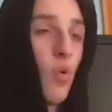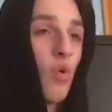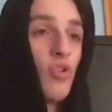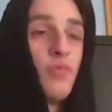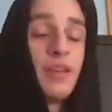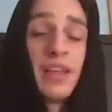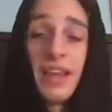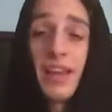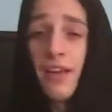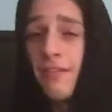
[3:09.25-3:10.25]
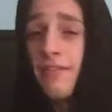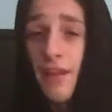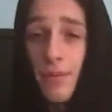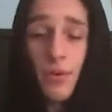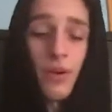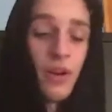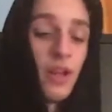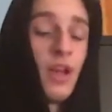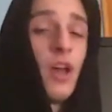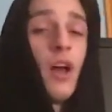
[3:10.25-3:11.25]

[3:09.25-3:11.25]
or the beginning of February.